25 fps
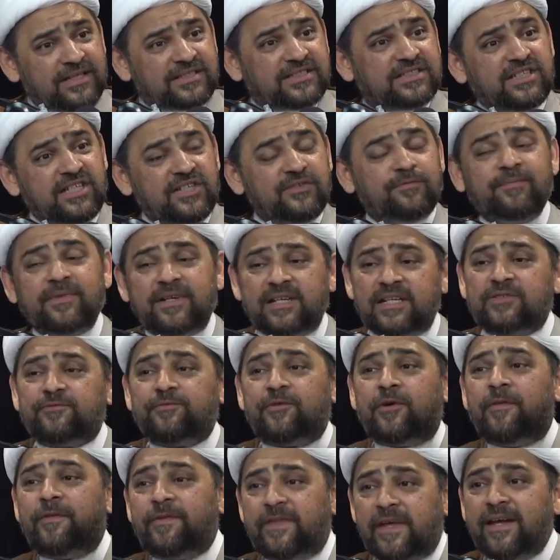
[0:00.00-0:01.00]
achievement is
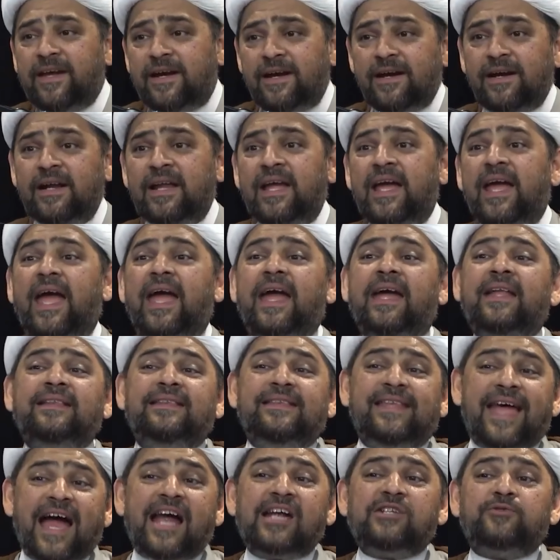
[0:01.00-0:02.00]
for there,
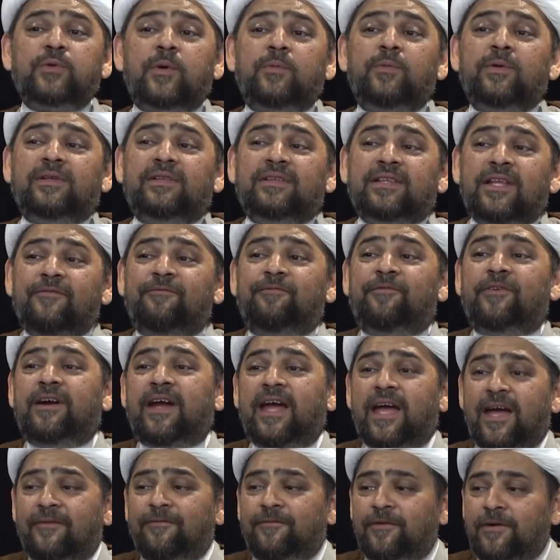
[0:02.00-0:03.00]
and that's where we'll live
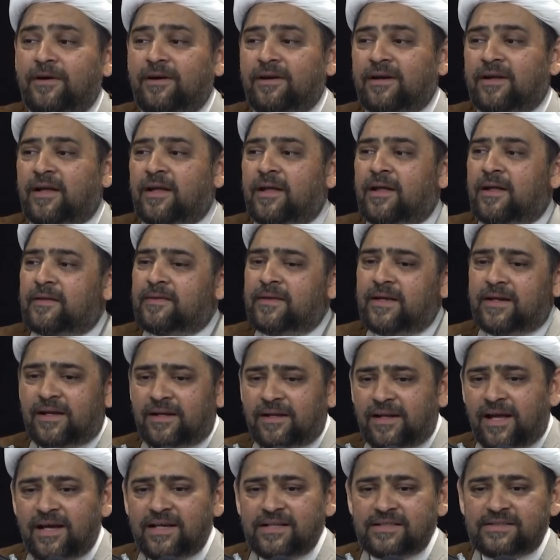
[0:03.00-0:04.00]
forever, then
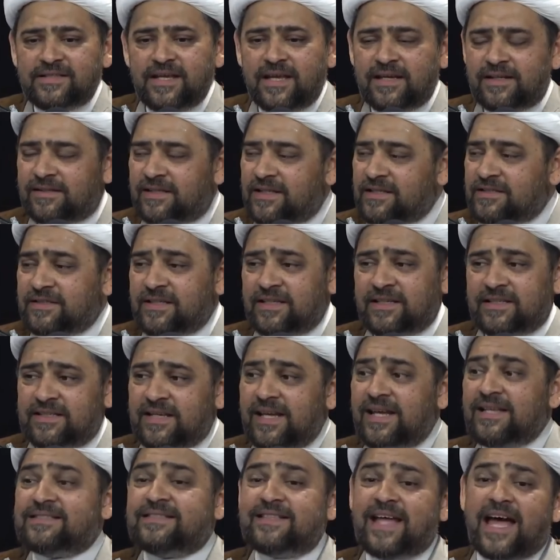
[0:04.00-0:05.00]
Allah is saying, listen,
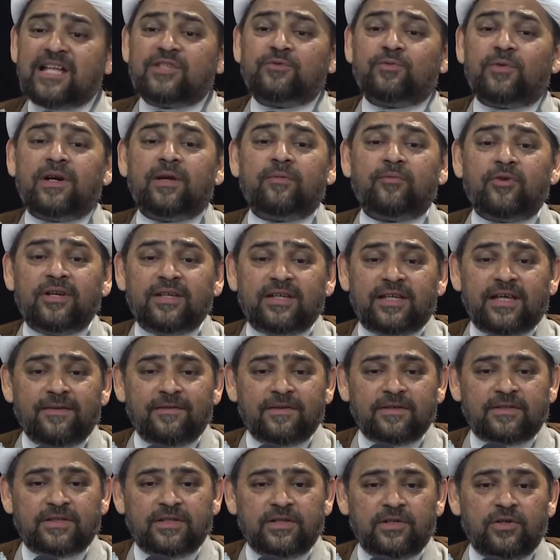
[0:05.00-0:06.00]
yes, that's what I'm going to give
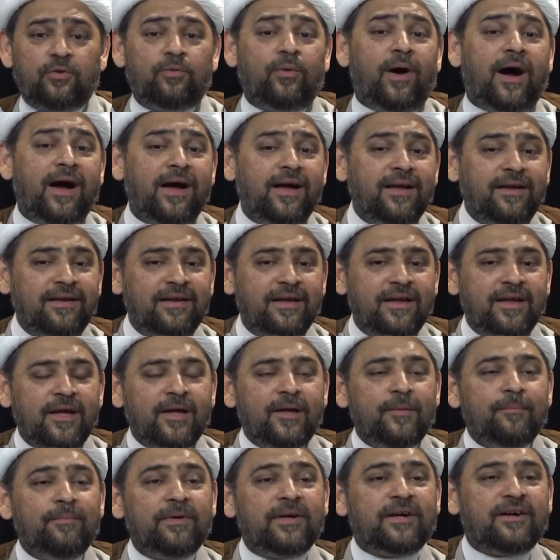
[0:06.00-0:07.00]
it to you. Why?
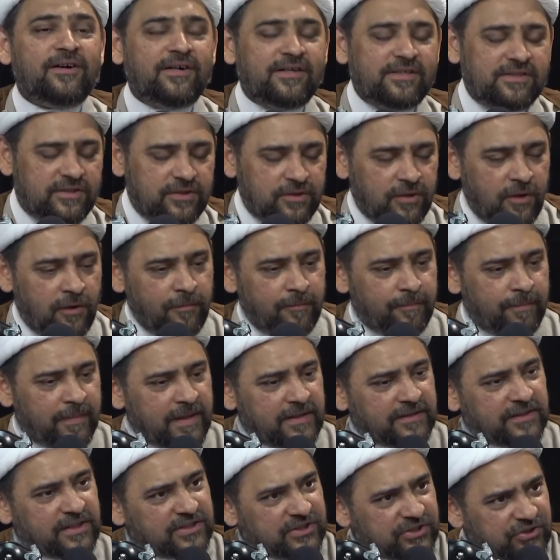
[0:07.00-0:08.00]
Because, you know,
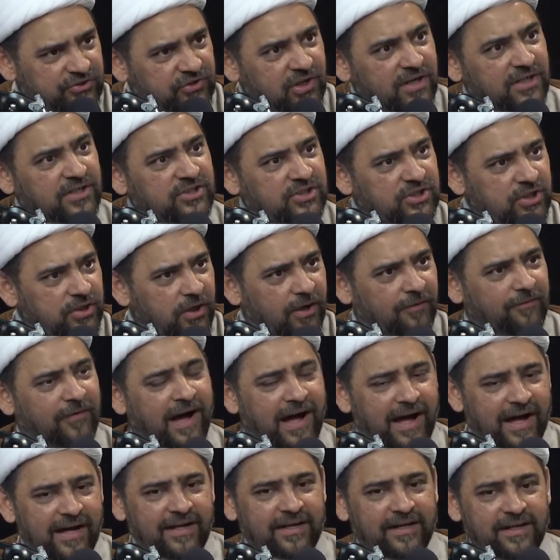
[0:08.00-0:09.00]
the structure of
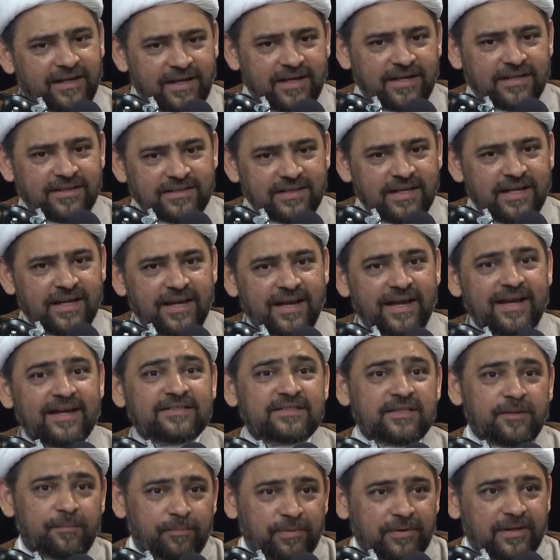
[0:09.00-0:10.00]
Akhirat
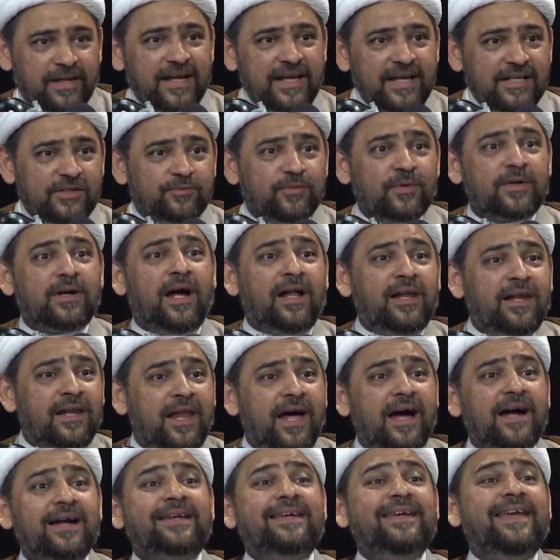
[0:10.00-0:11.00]
is a place where
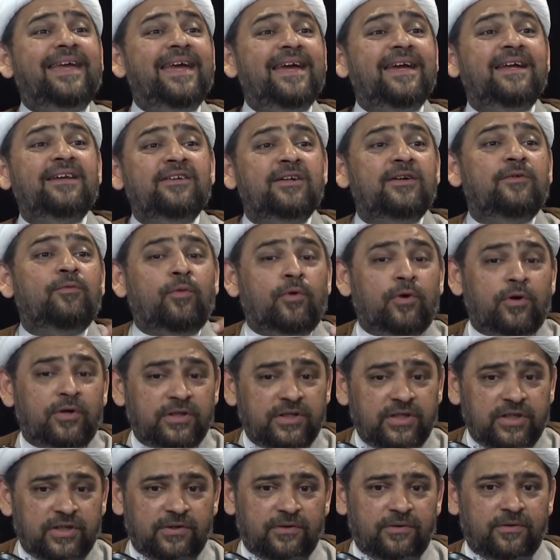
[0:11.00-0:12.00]
Allah can
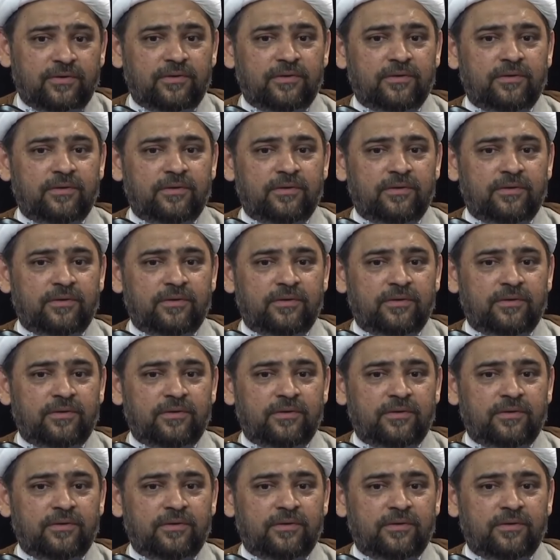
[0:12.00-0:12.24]
reward you.